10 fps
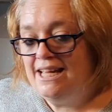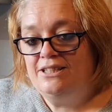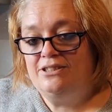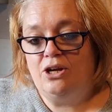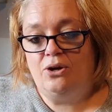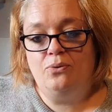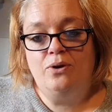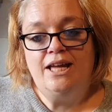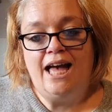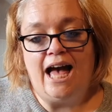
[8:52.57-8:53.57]
So
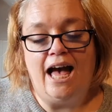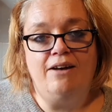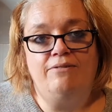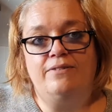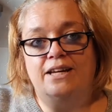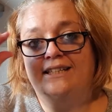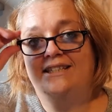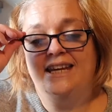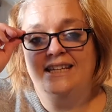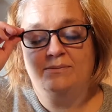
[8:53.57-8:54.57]
half a
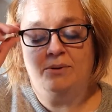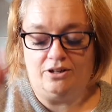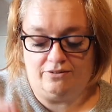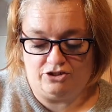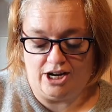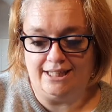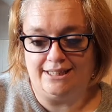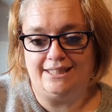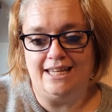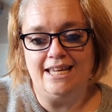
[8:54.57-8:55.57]
teaspoon of dried
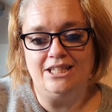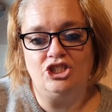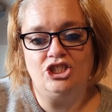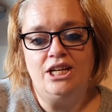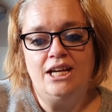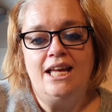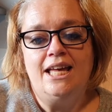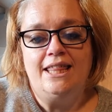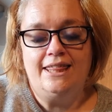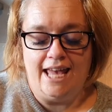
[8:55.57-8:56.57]
sage,
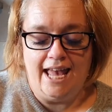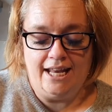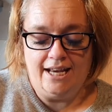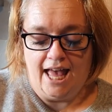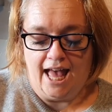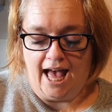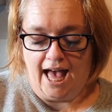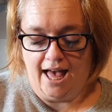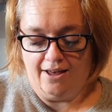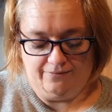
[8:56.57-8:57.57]
then
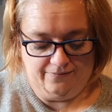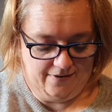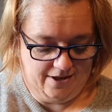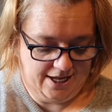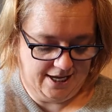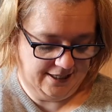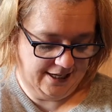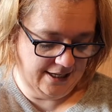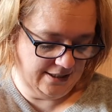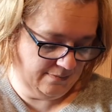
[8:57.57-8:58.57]
half a
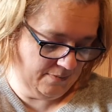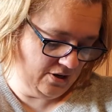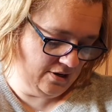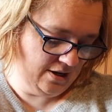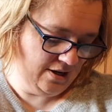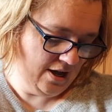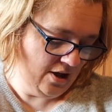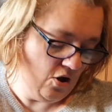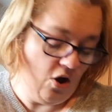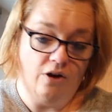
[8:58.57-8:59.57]
teaspoon
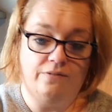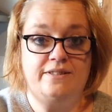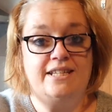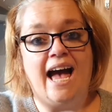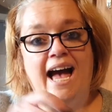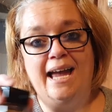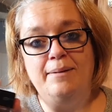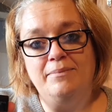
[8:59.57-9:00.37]
of thyme,